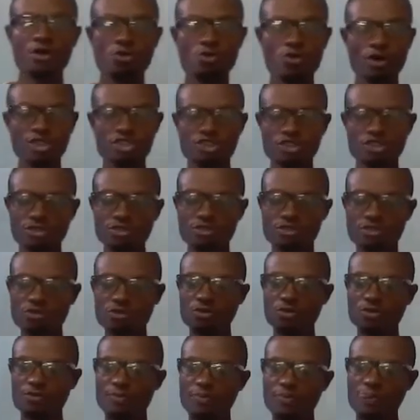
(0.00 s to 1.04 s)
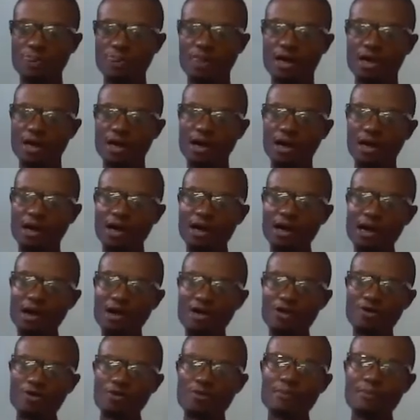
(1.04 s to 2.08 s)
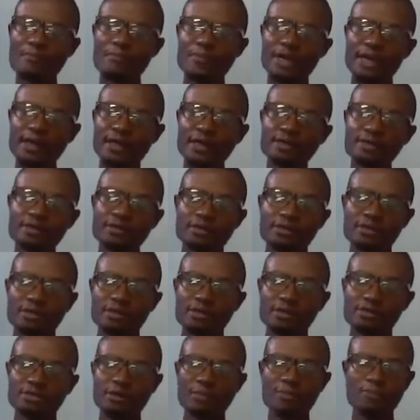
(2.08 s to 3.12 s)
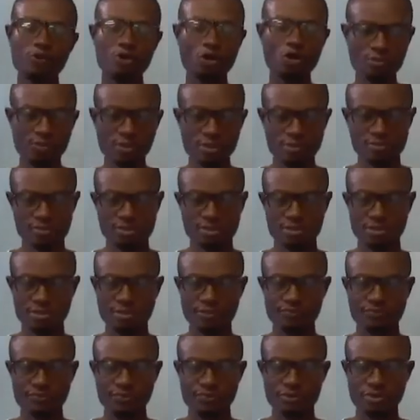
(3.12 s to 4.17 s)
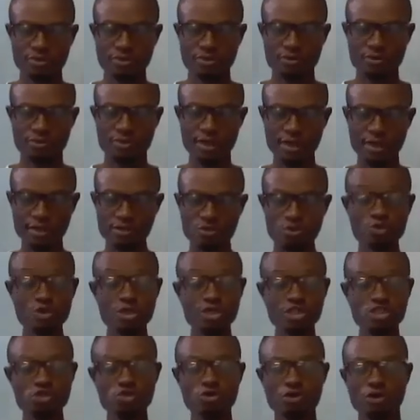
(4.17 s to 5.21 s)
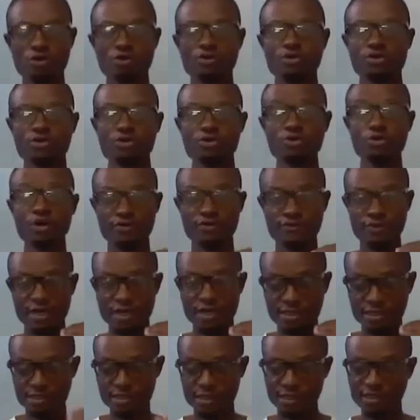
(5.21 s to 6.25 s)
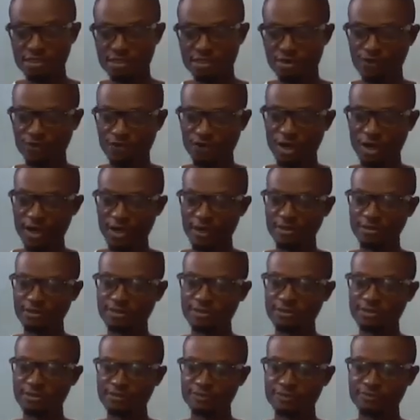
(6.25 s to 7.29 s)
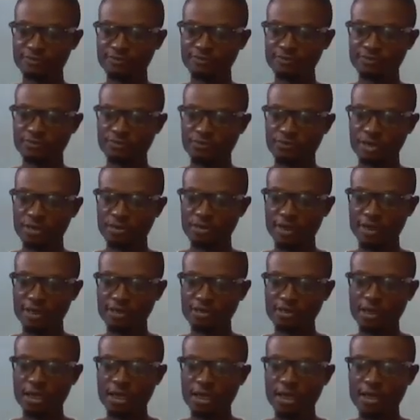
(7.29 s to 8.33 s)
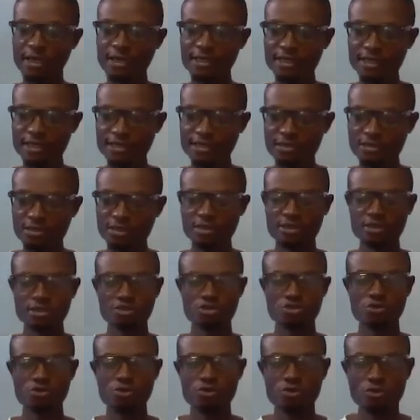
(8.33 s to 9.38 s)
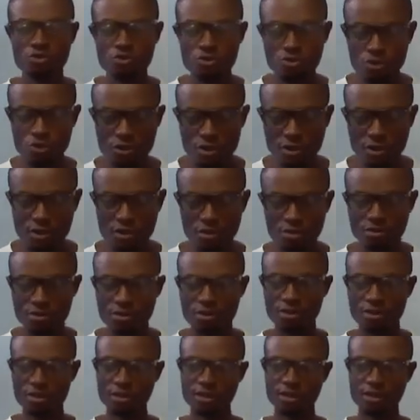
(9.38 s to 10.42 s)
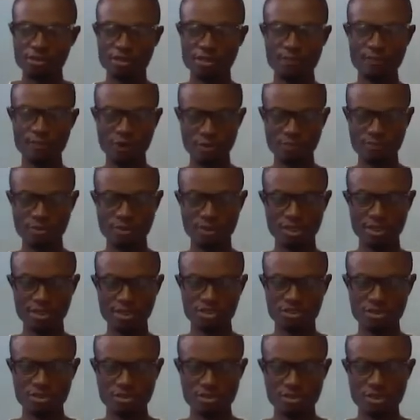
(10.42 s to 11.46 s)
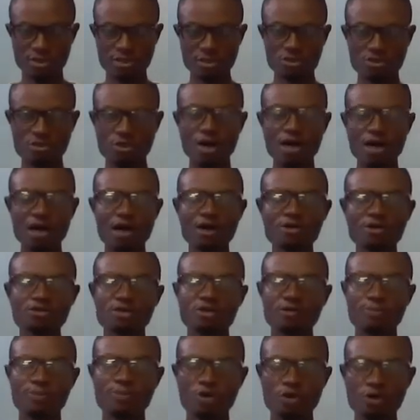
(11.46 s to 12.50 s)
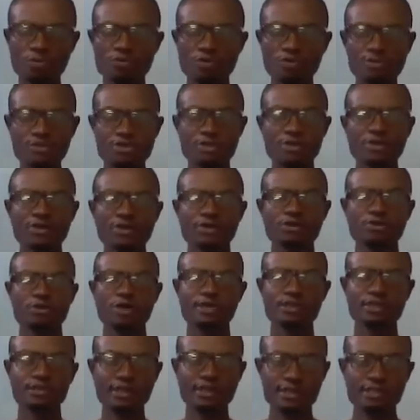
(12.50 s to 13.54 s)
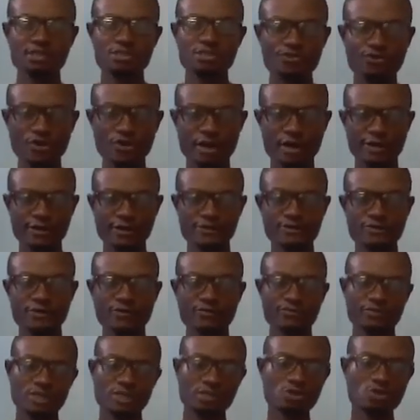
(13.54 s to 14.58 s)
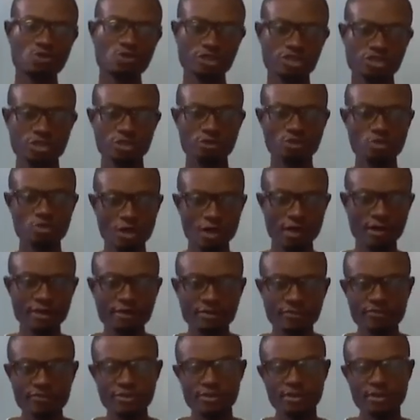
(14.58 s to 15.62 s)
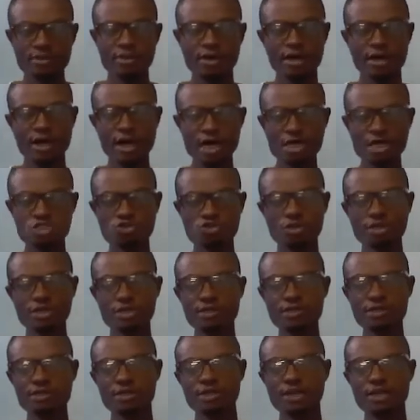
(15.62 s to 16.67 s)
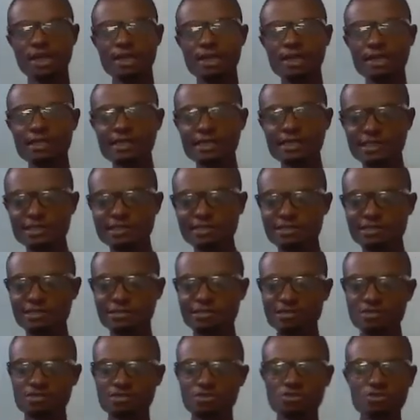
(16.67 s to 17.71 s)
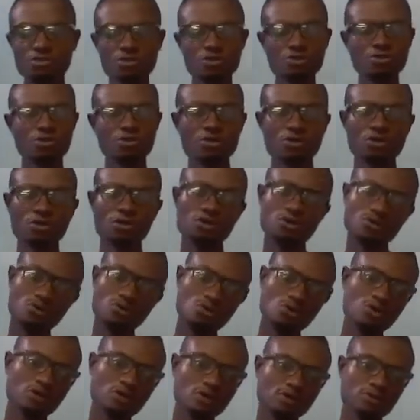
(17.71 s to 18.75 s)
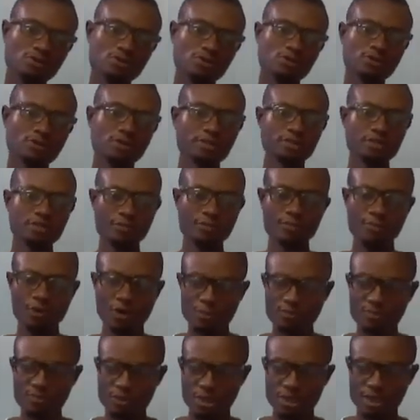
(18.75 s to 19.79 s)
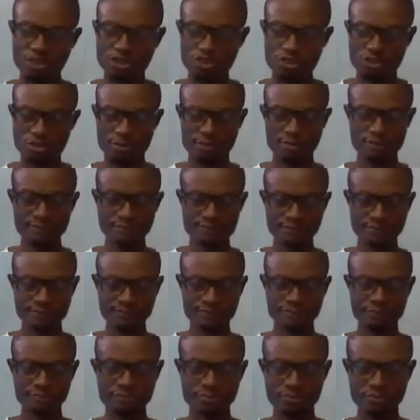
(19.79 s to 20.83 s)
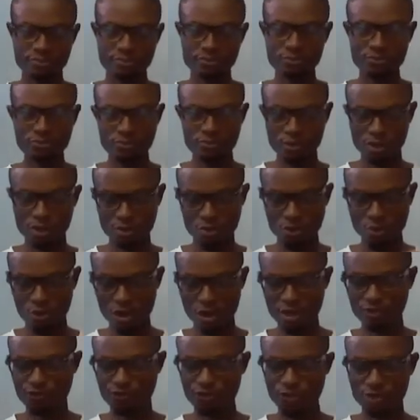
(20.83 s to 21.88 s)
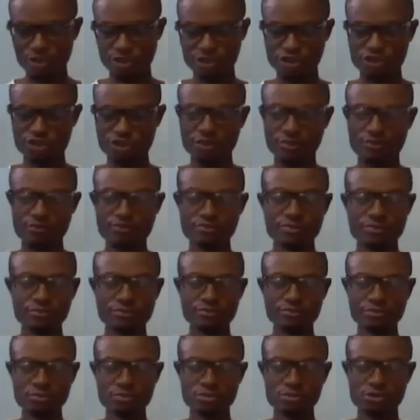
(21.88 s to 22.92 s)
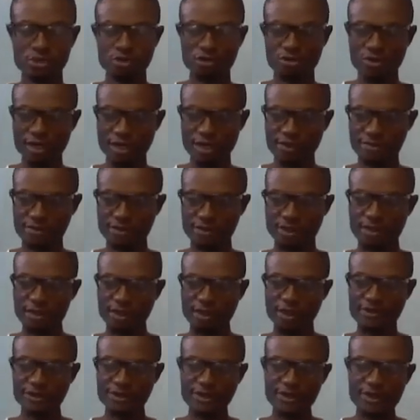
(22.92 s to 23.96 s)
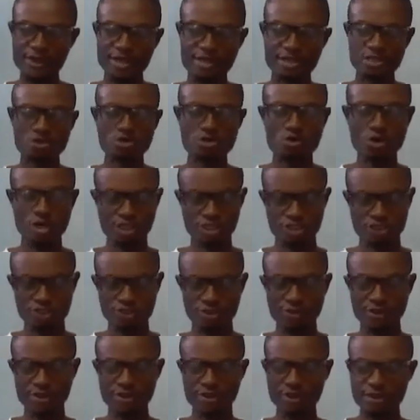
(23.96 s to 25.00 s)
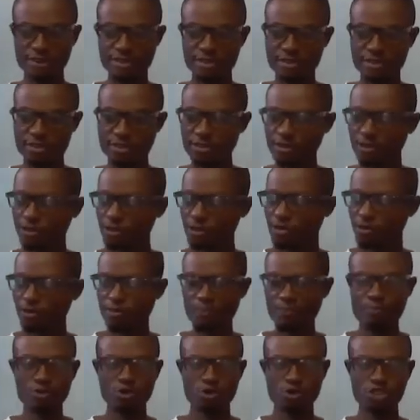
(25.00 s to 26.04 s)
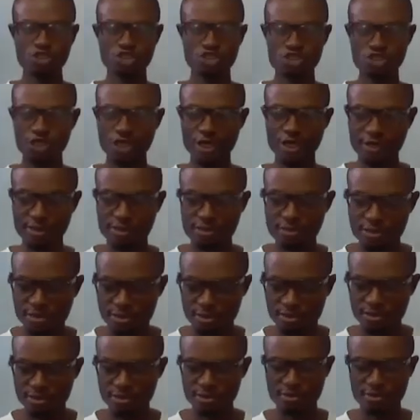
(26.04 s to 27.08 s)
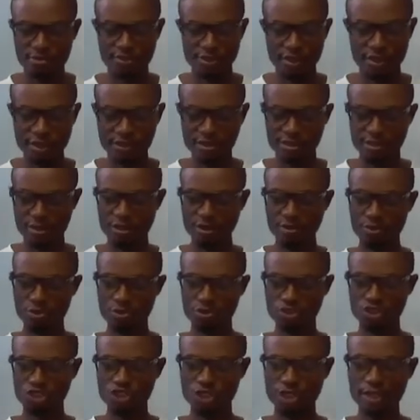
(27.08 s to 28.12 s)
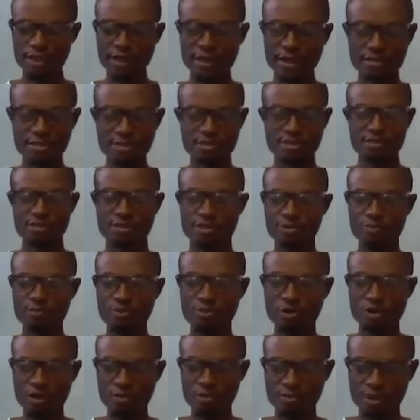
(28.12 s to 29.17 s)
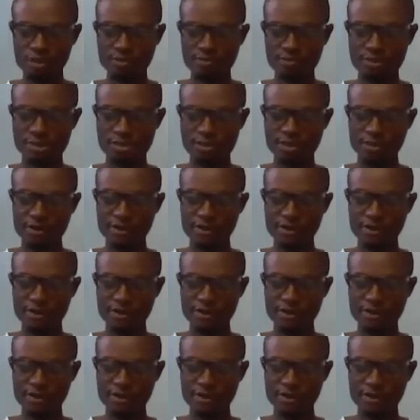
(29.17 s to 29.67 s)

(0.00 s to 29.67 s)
Question 2, how may the problems, right, which you have identified, right, lead to rural depopulation? So how do the problems you identified in question 1 actually lead to rural depopulation? One for each. All right, and the next question is project, right? Project the problems